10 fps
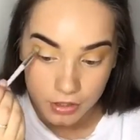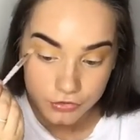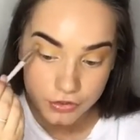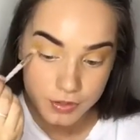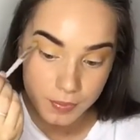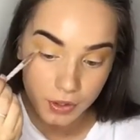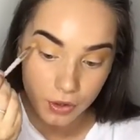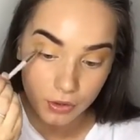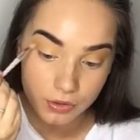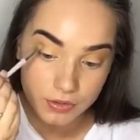just
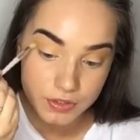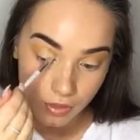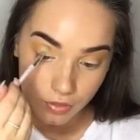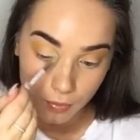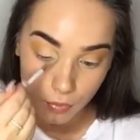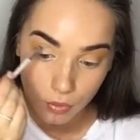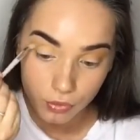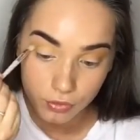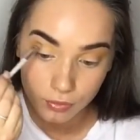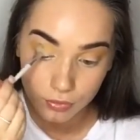because the
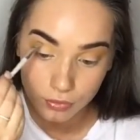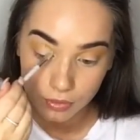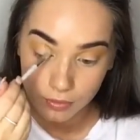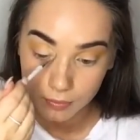more you